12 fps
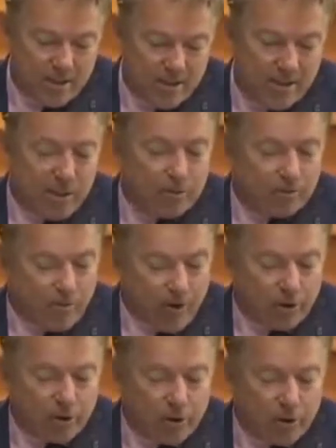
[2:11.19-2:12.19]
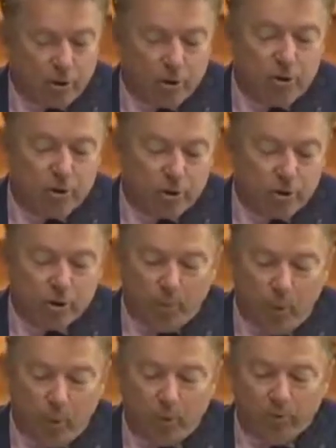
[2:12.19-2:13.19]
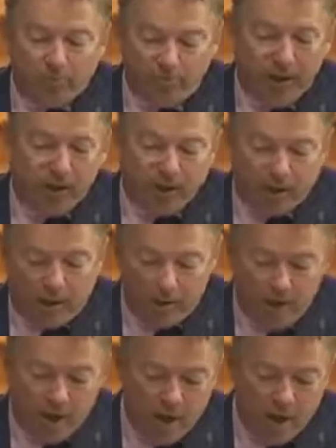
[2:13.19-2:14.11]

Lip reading: Dr. Fauci, do you still support funding